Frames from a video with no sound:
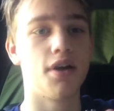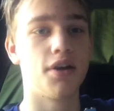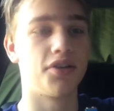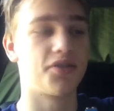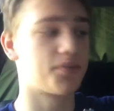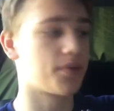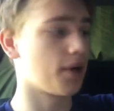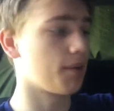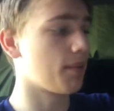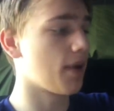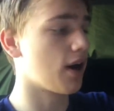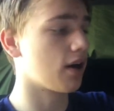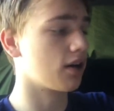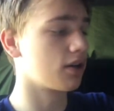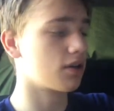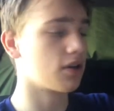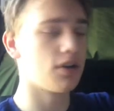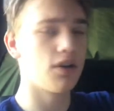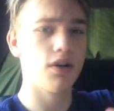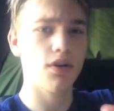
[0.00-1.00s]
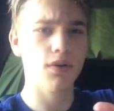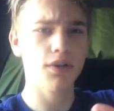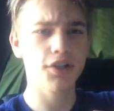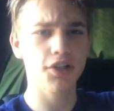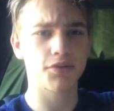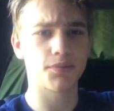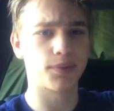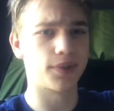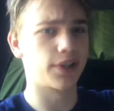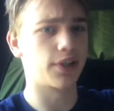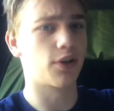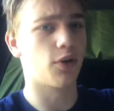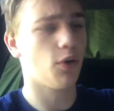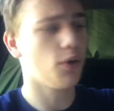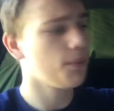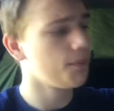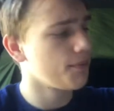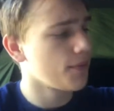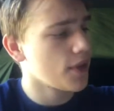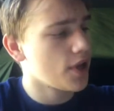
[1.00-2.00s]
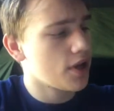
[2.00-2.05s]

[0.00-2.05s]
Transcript: spring powered which is pretty cool.